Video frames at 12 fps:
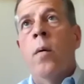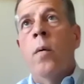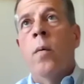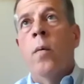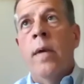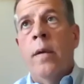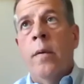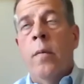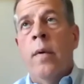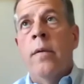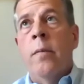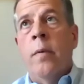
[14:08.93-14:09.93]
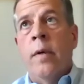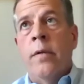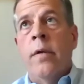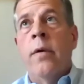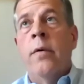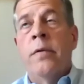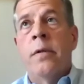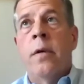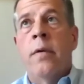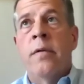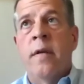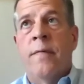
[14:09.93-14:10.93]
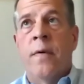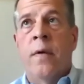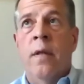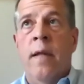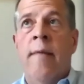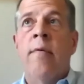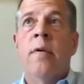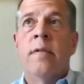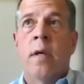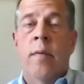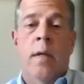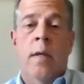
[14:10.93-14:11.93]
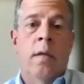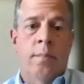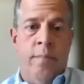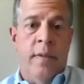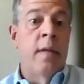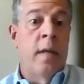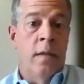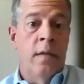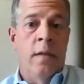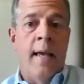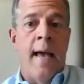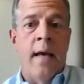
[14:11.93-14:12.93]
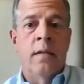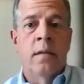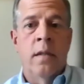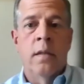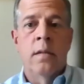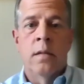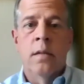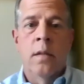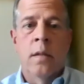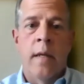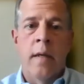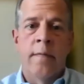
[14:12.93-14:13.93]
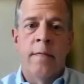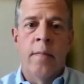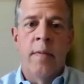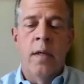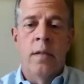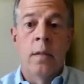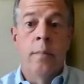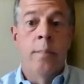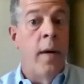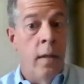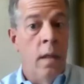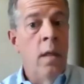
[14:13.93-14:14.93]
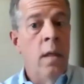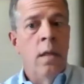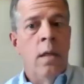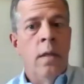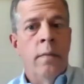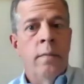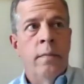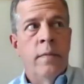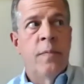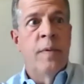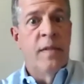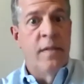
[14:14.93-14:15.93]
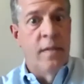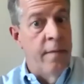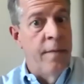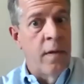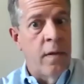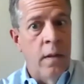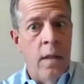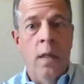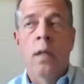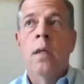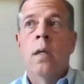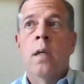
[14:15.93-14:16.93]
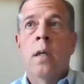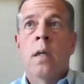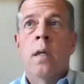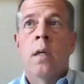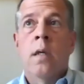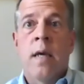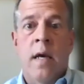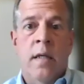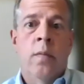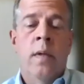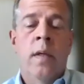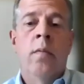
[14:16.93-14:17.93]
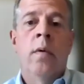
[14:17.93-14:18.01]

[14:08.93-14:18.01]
we do. So there's different levels that we could potentially access, that information, but specifically, yes, we